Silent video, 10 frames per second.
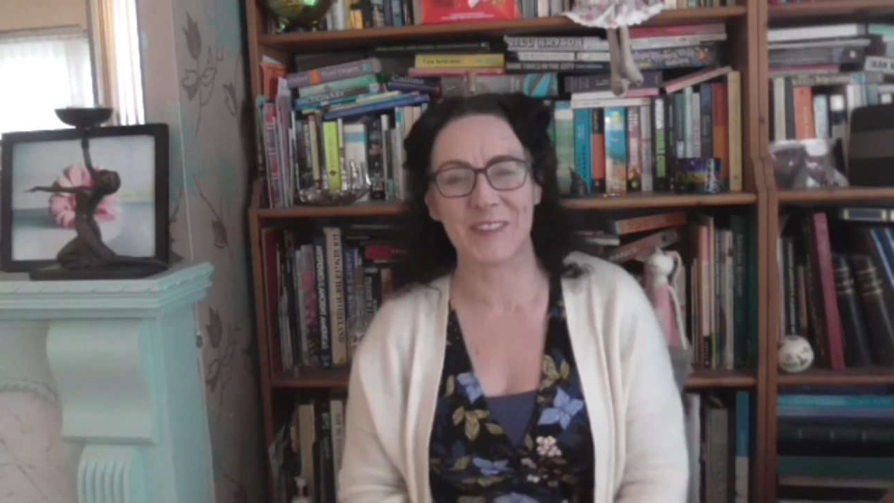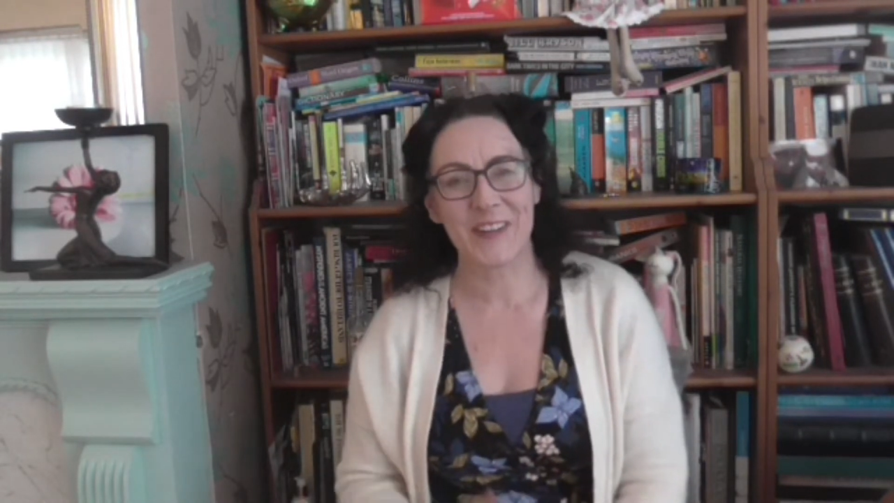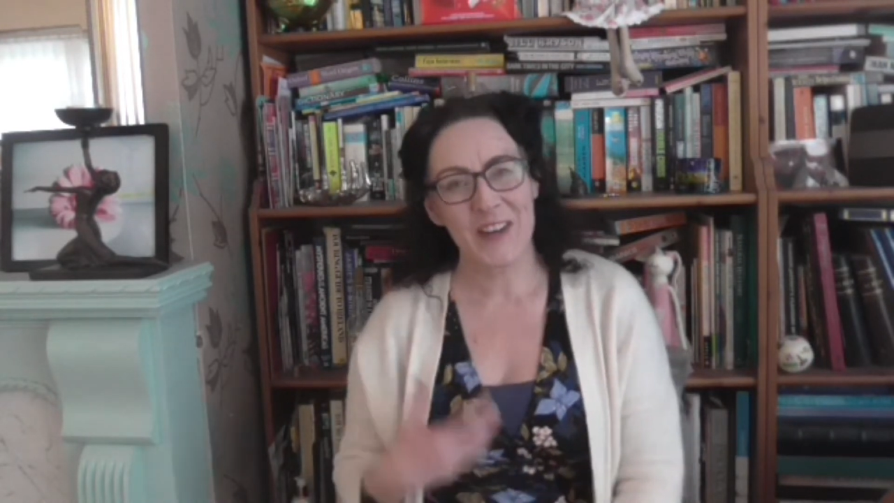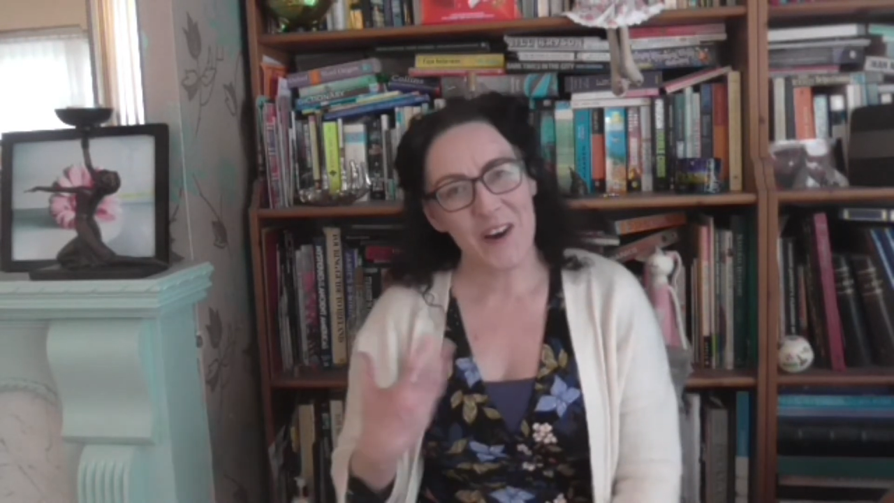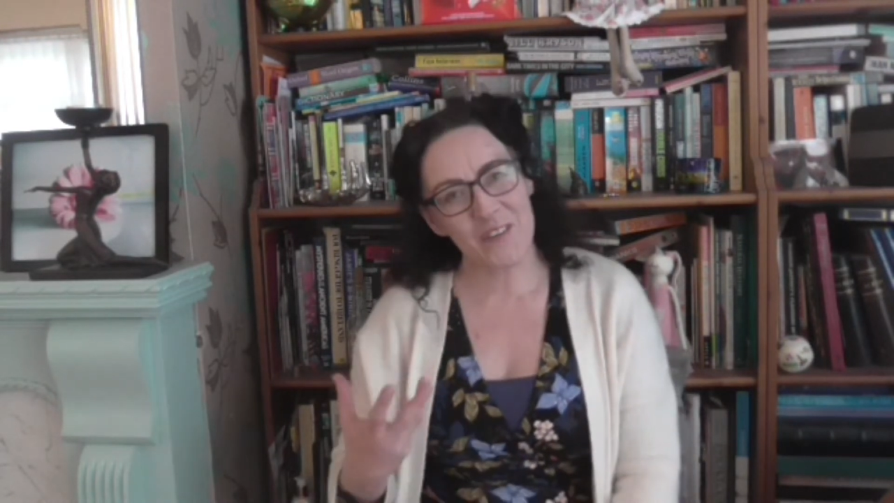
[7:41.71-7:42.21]

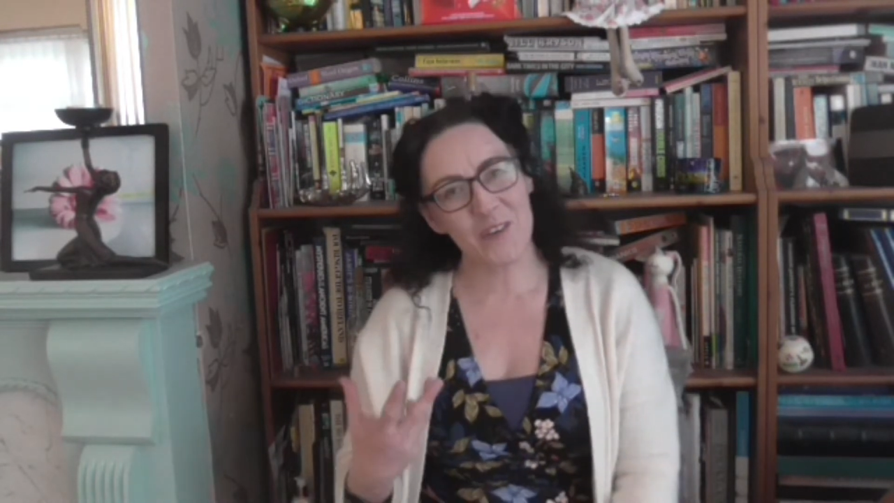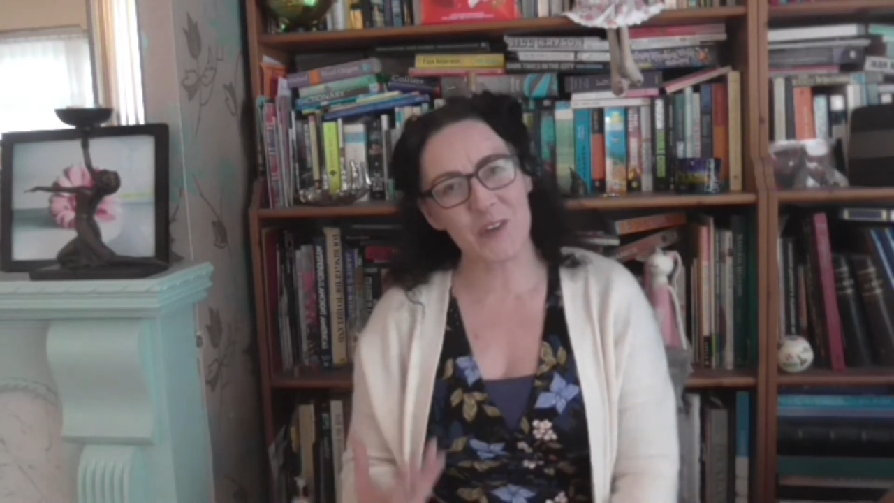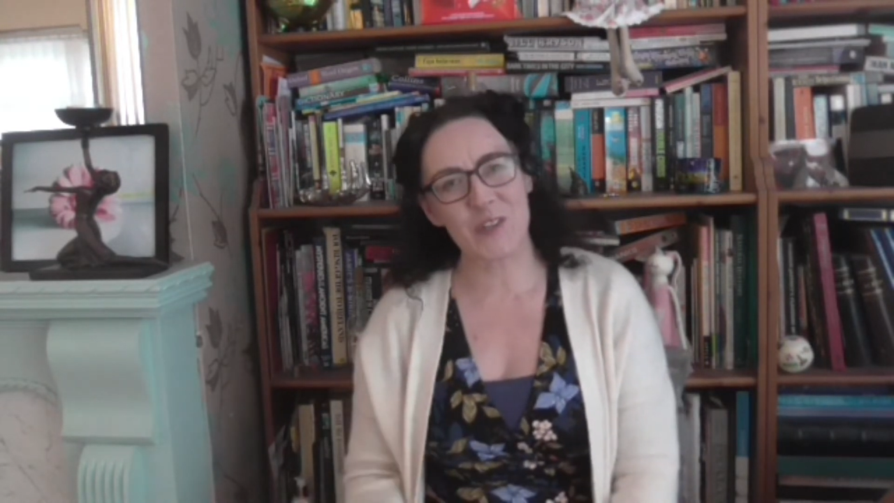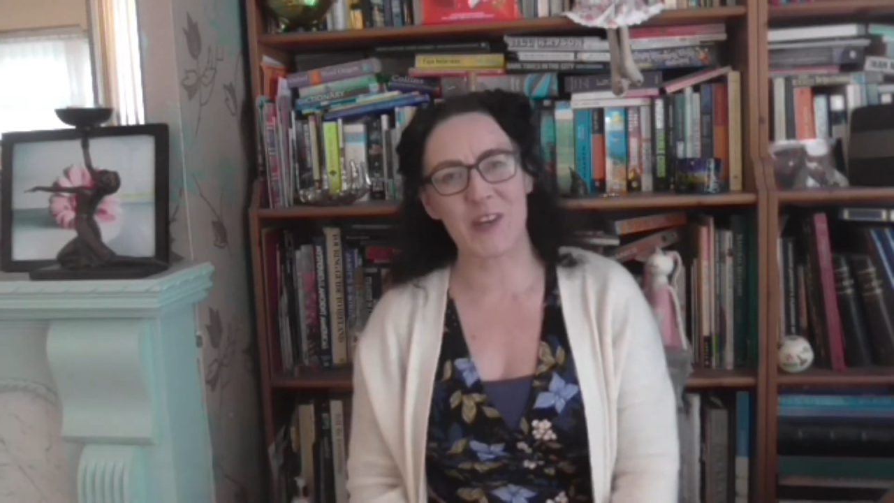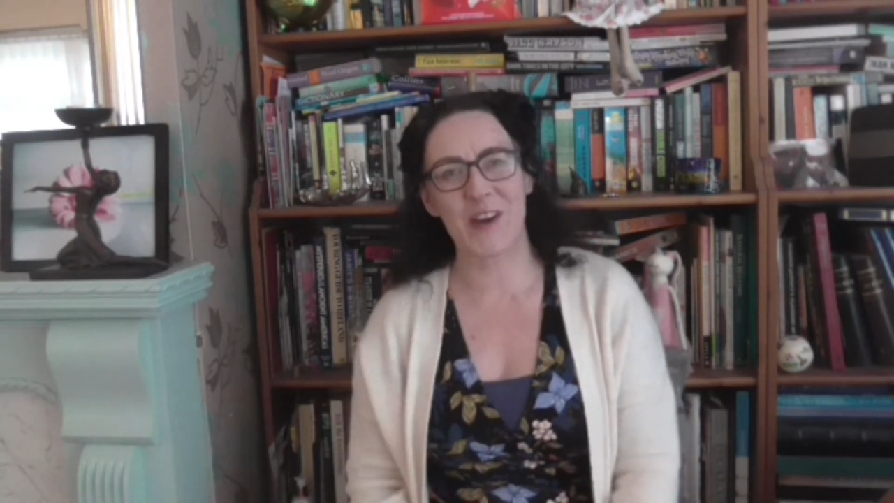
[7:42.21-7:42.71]
But of
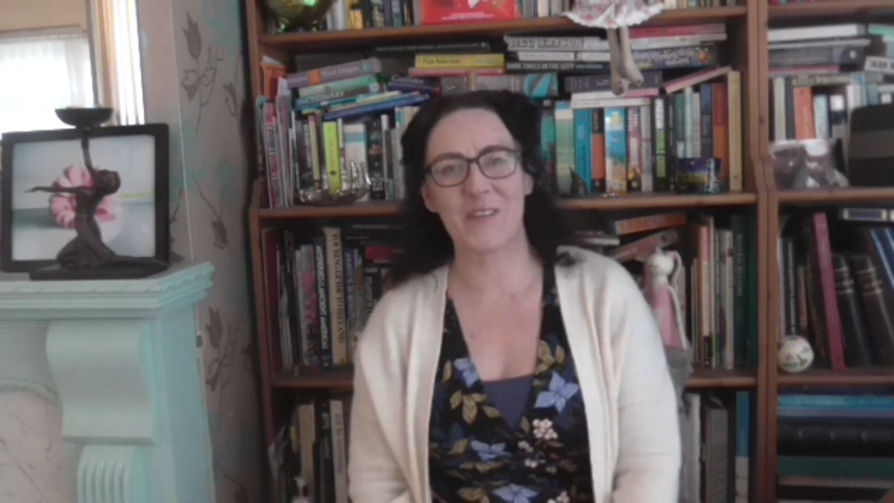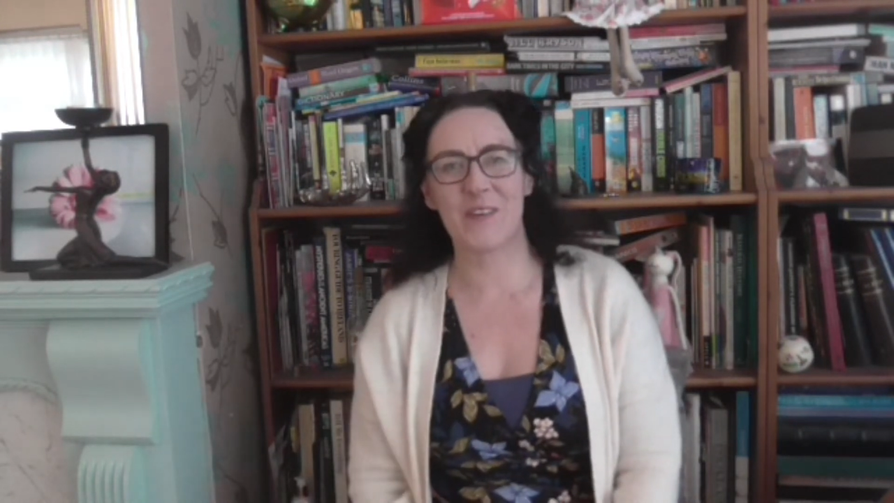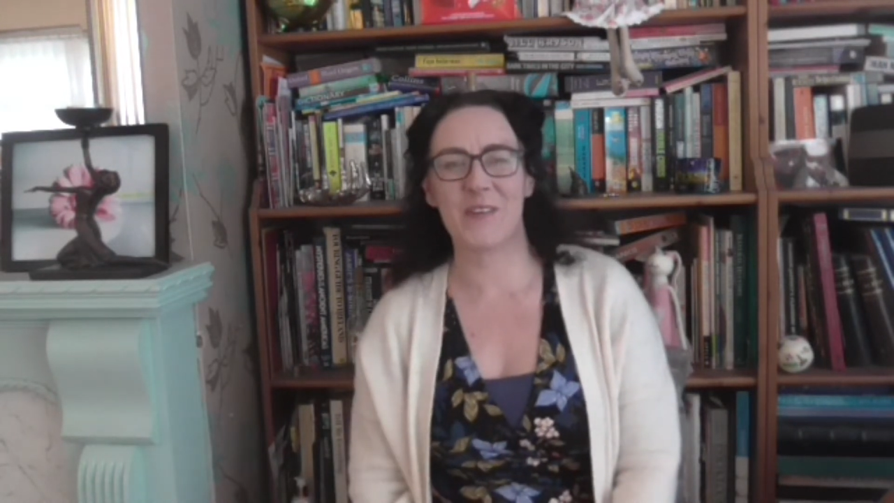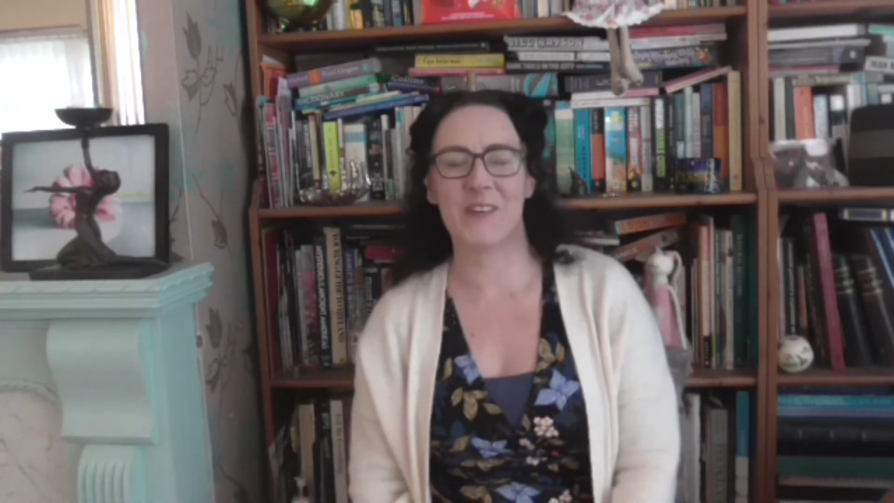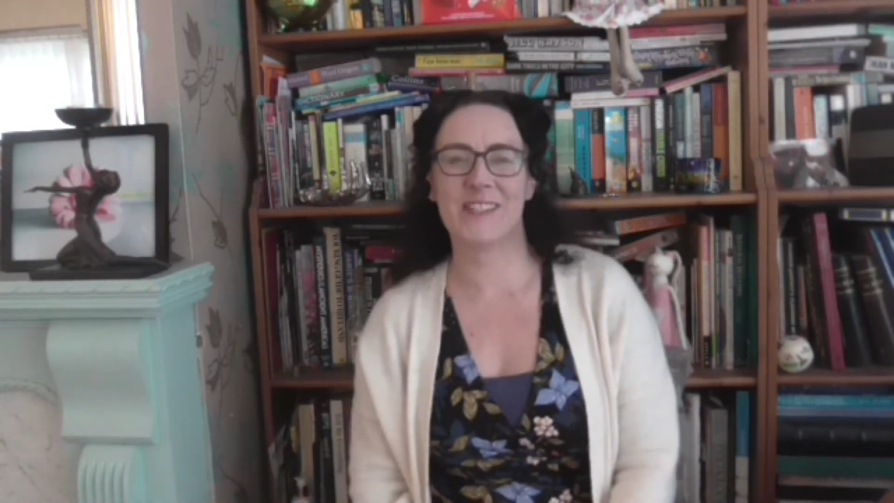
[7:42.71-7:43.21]
course,
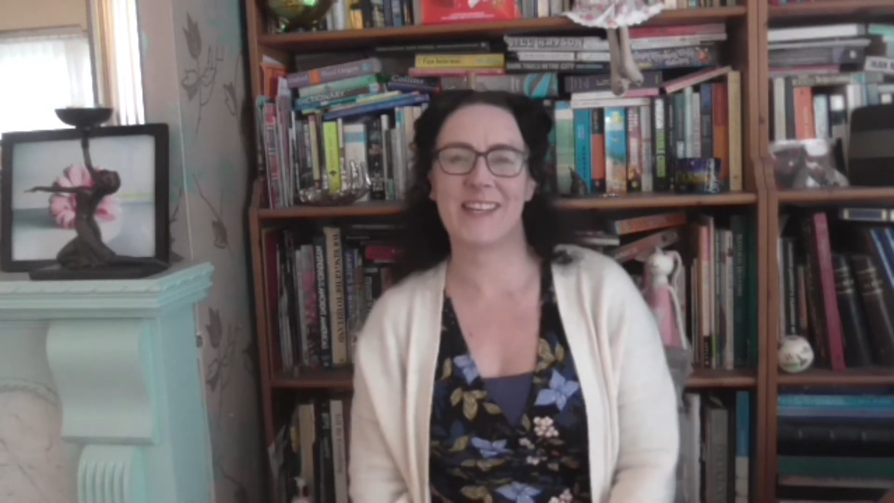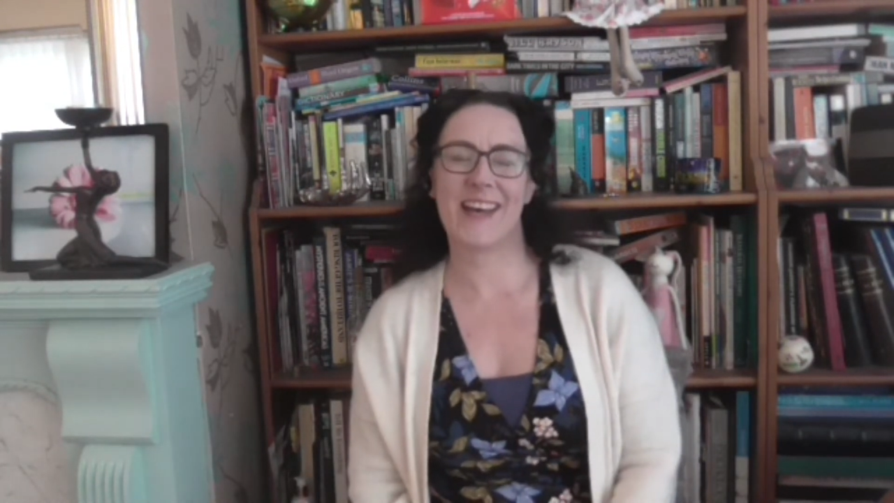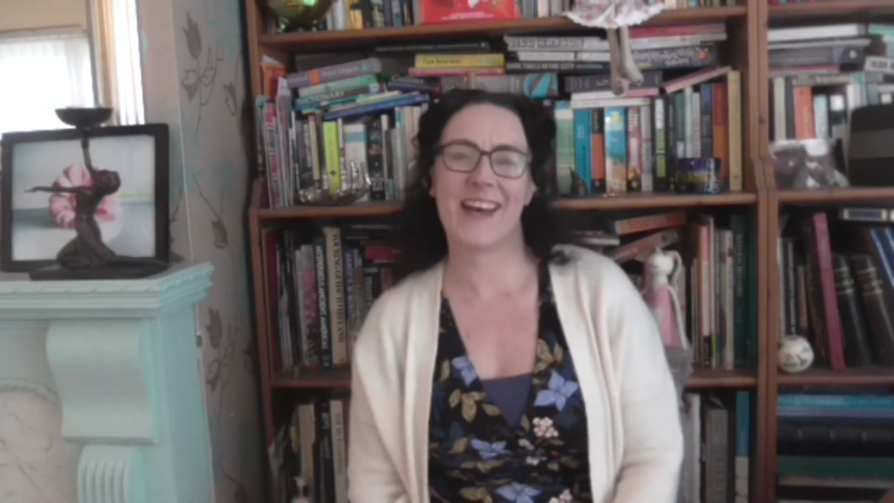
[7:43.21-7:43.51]
we would